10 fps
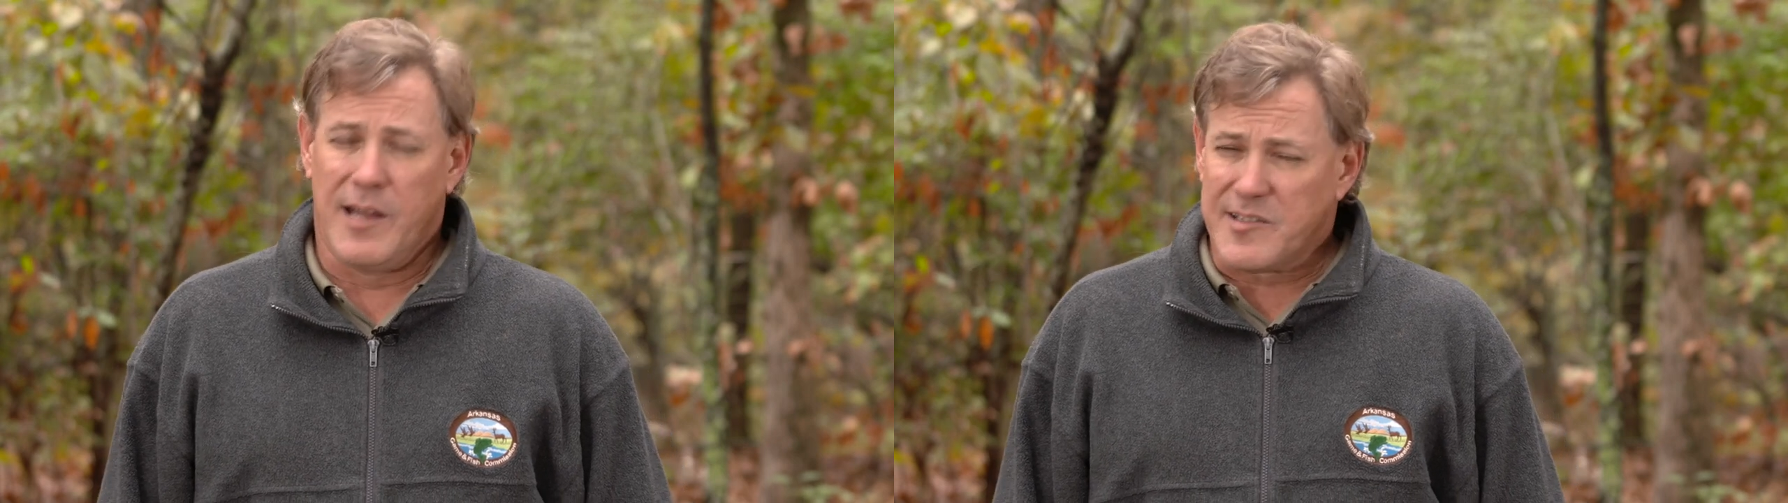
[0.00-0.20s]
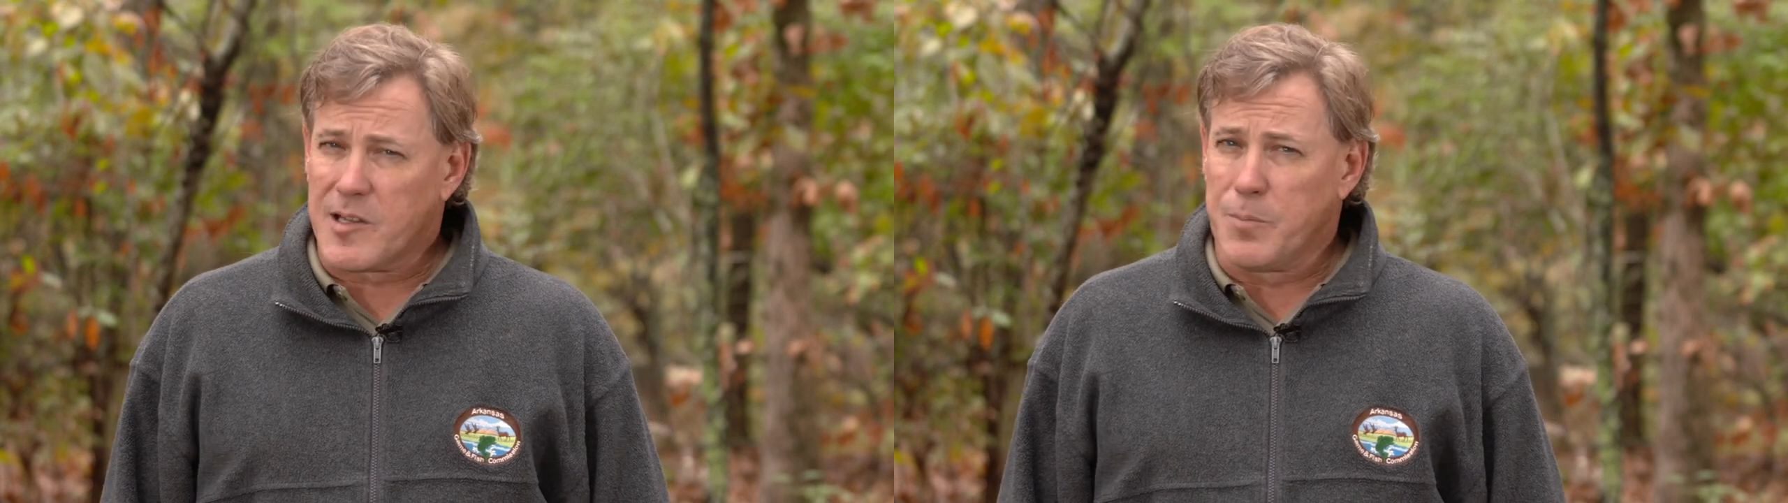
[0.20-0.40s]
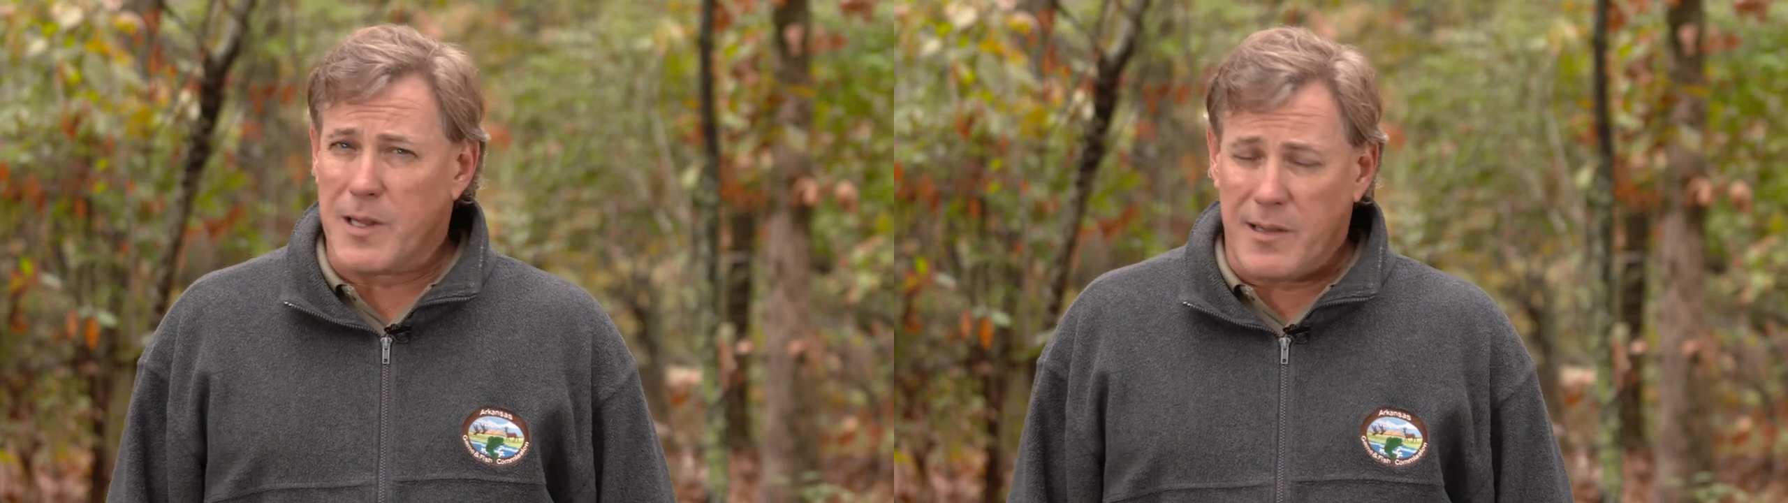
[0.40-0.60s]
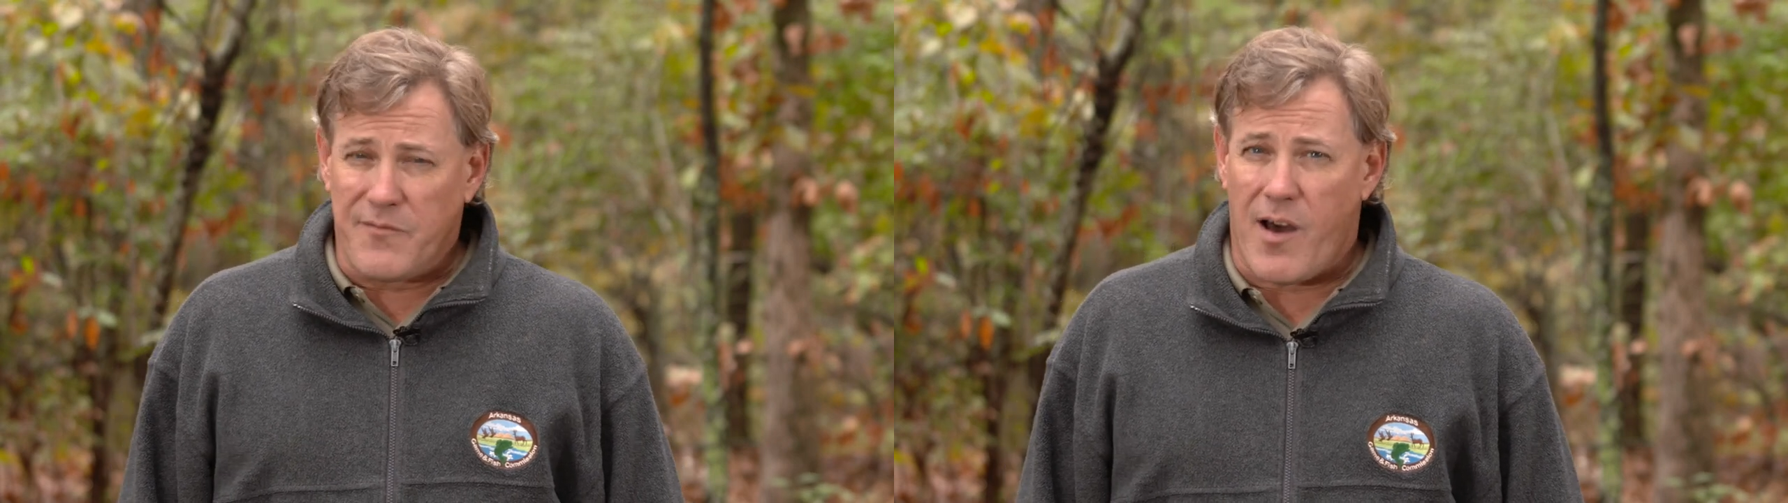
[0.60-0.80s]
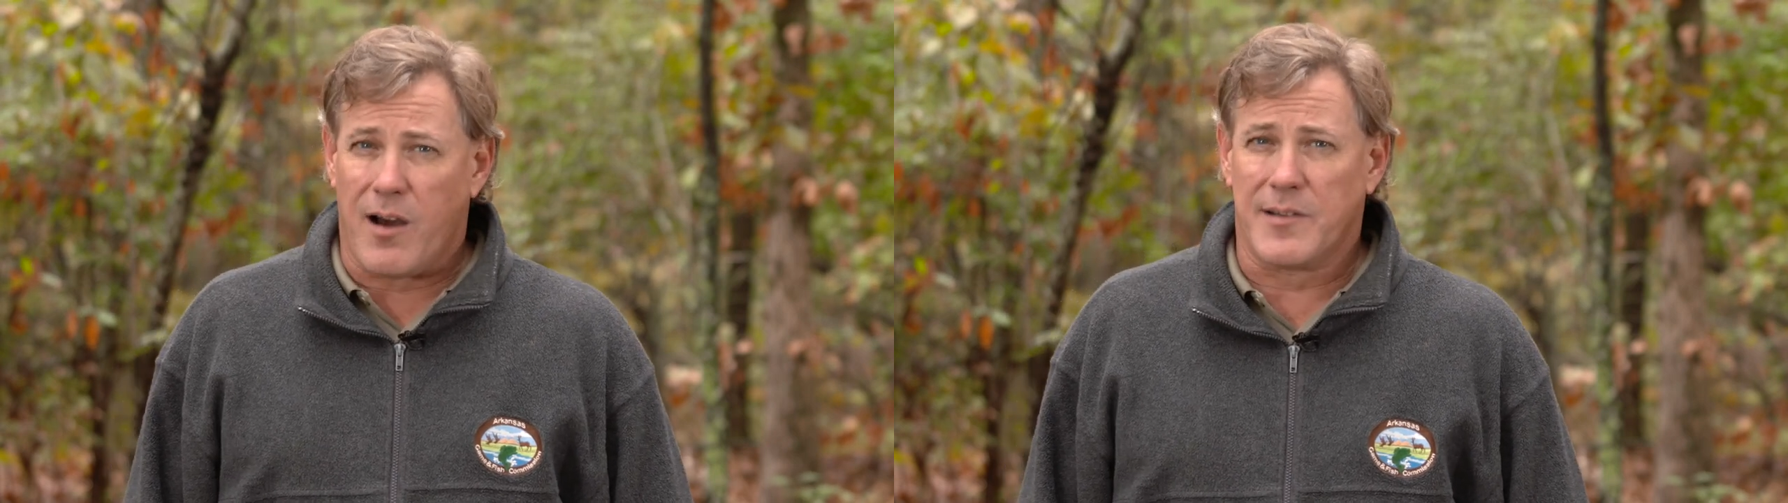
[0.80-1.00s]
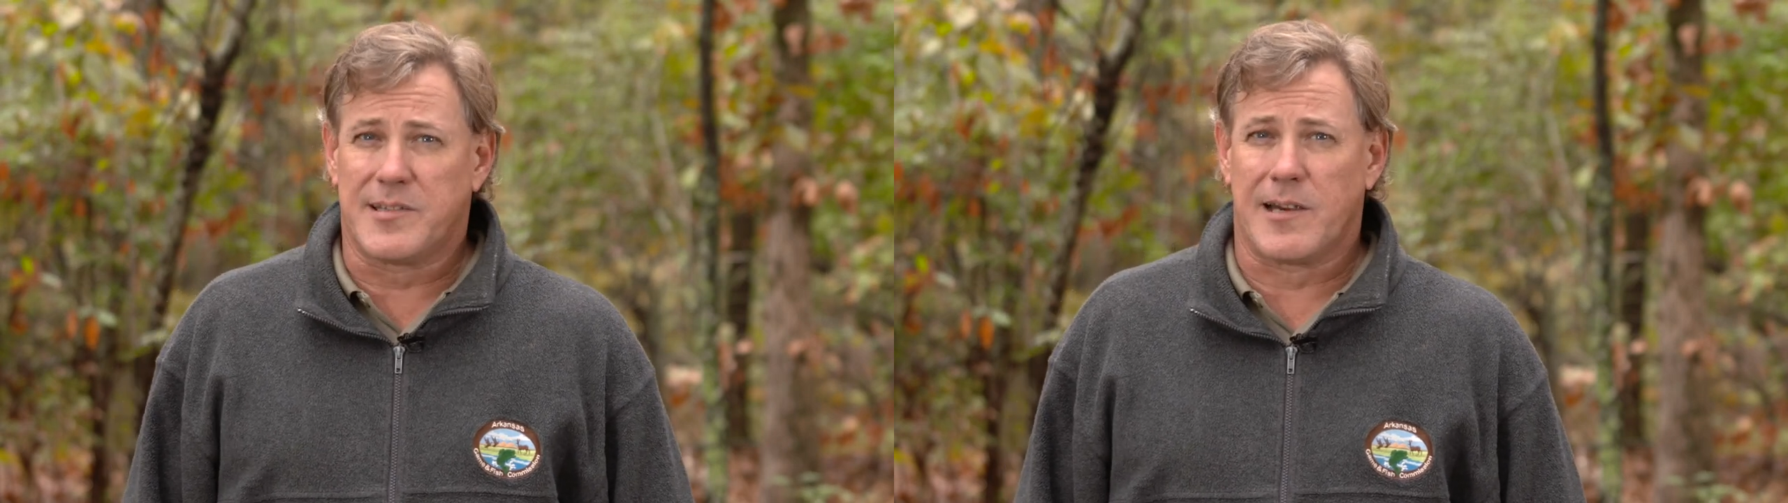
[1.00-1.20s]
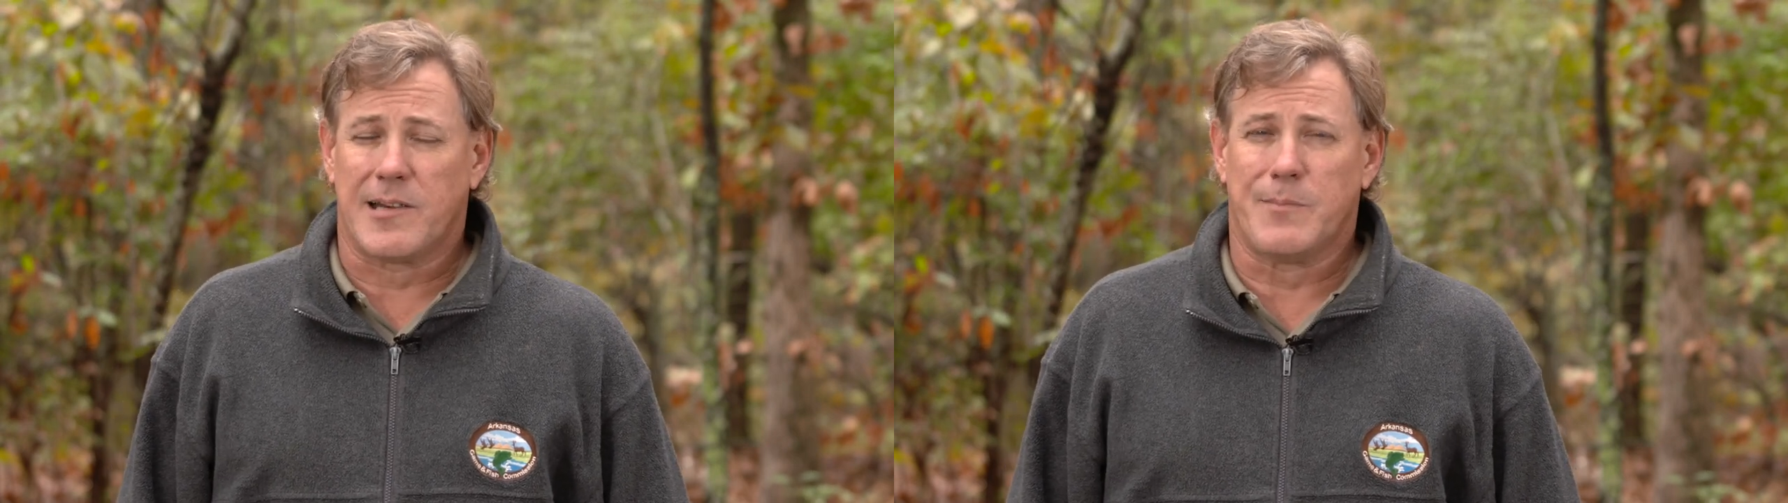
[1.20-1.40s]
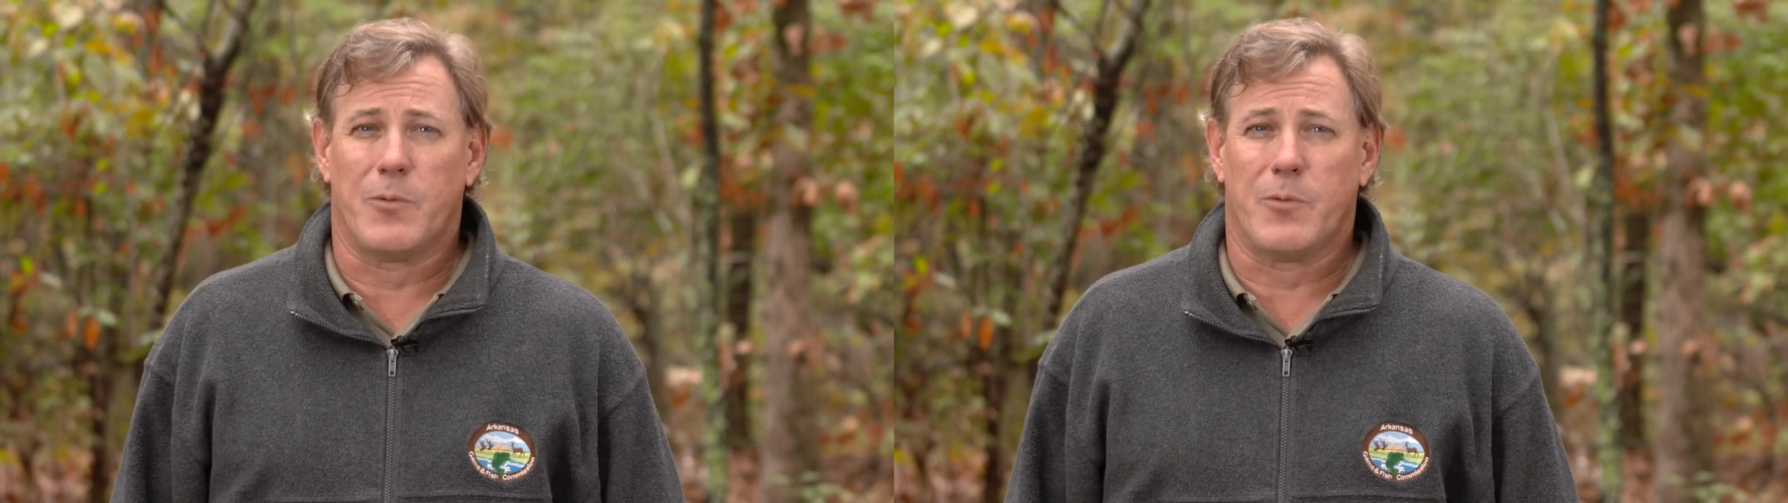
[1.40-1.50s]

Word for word: It's completely voluntary,